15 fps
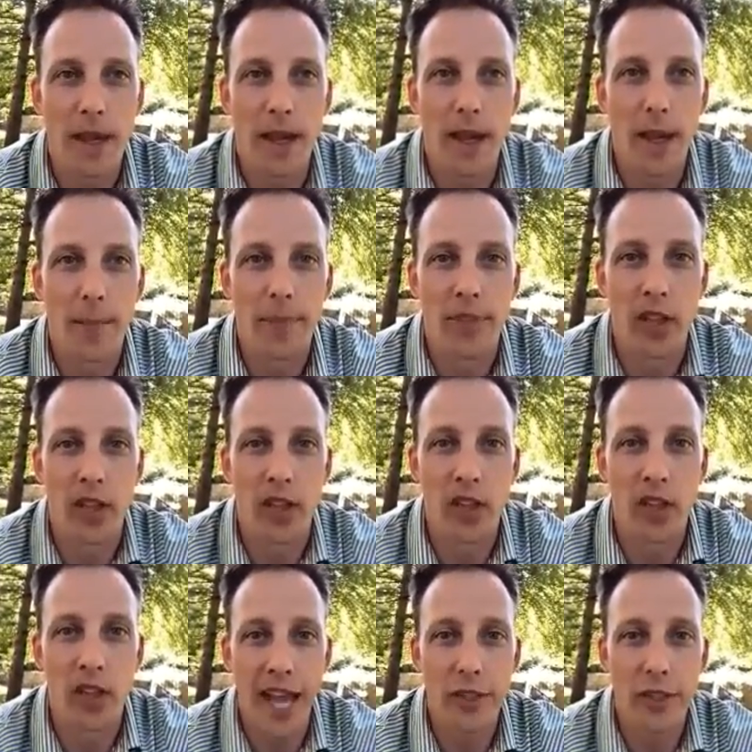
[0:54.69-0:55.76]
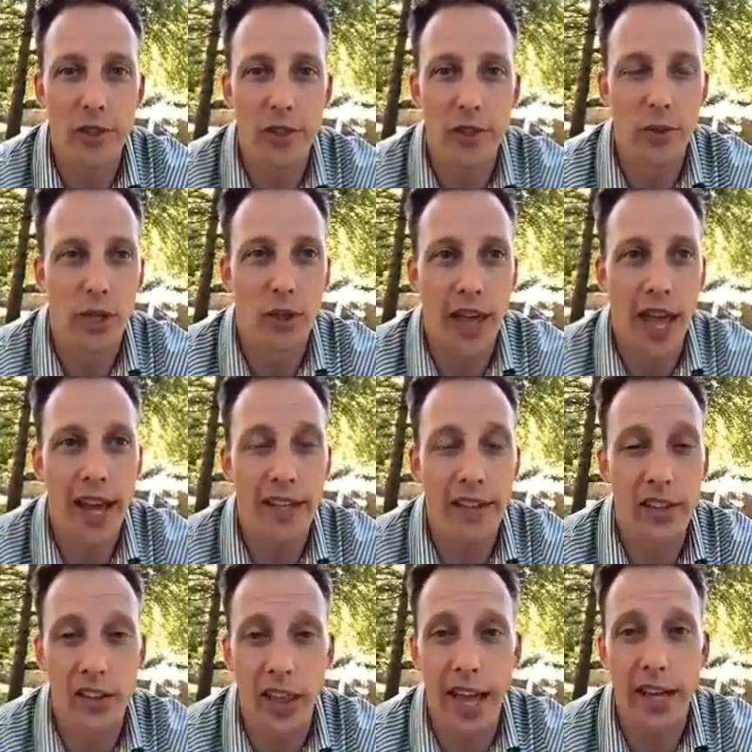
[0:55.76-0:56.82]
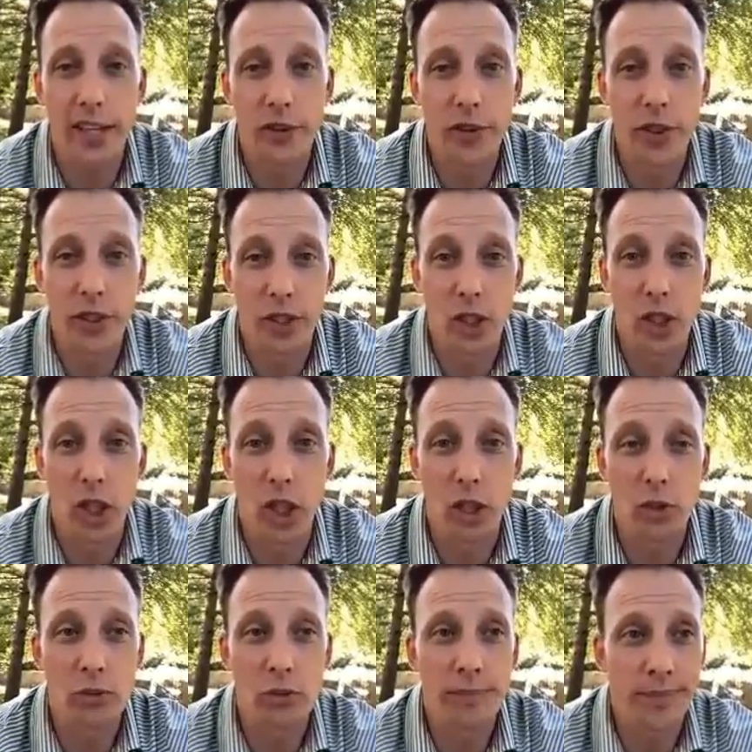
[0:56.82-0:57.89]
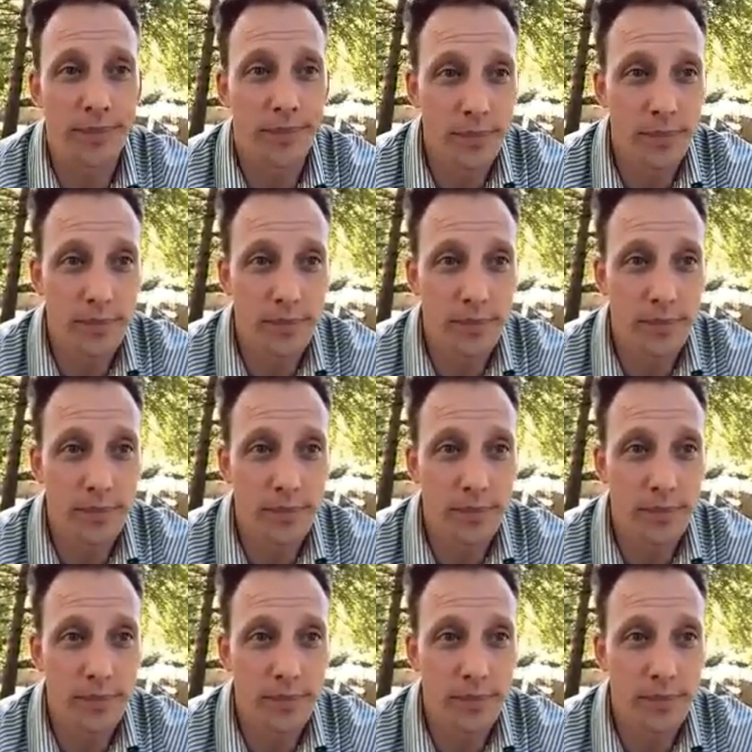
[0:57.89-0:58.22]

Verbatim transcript: Um, the ladder drill, that and the ladder drill alone,